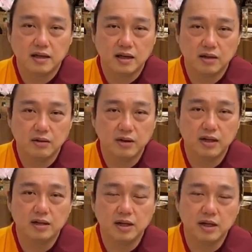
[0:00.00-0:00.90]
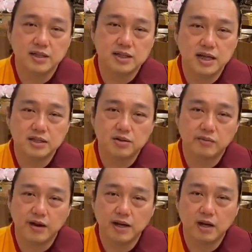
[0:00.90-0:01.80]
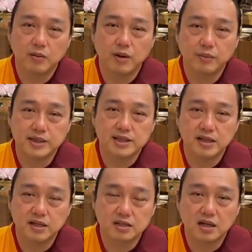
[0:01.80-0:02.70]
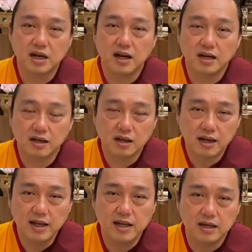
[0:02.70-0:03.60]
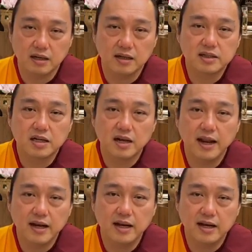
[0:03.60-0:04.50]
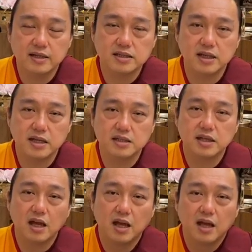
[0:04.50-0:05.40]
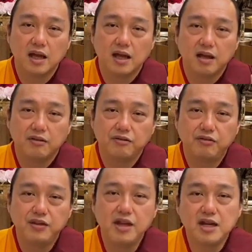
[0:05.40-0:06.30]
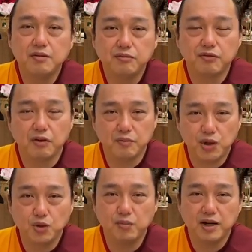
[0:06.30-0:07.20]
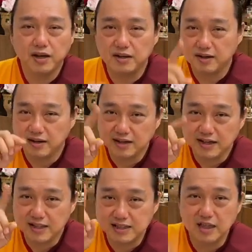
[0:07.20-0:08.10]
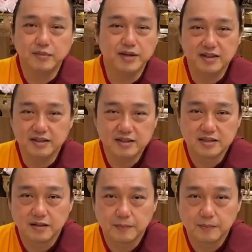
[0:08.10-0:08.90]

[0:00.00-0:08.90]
In the sense right now what we are saying, this clean, this cleanliness is freedom from human disturbance.